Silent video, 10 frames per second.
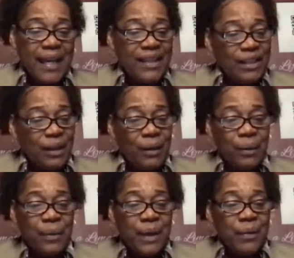And
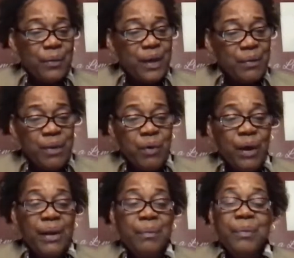so we, we
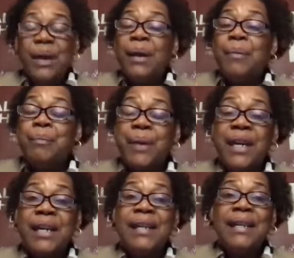want to
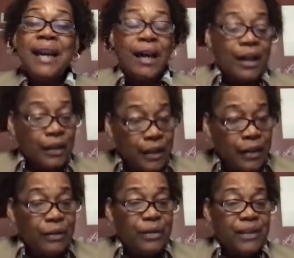be
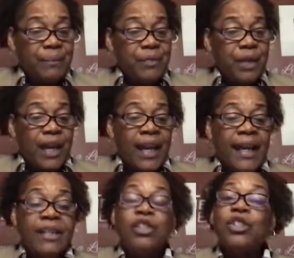alert
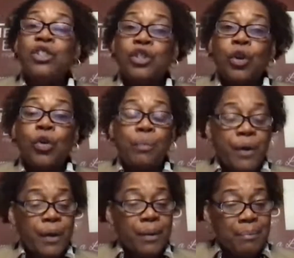and
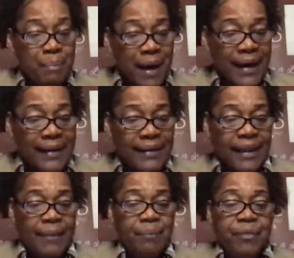sober
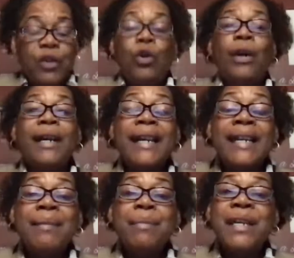minded your
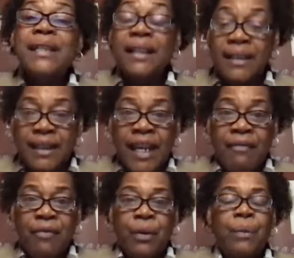enemy, the
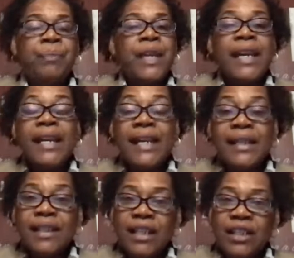devil, he
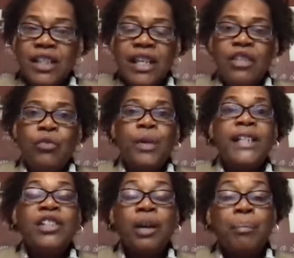is
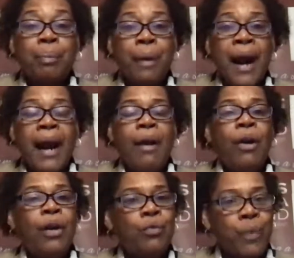continuing to
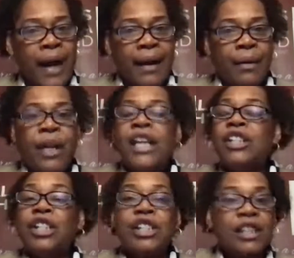prowl around
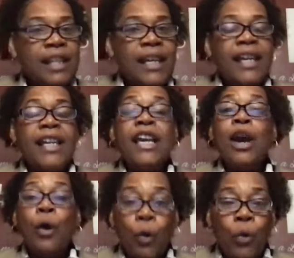to see
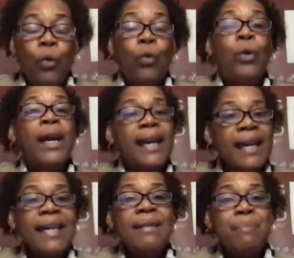who
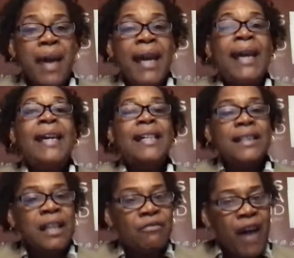he may
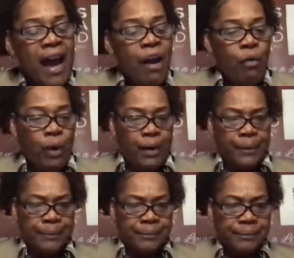devour.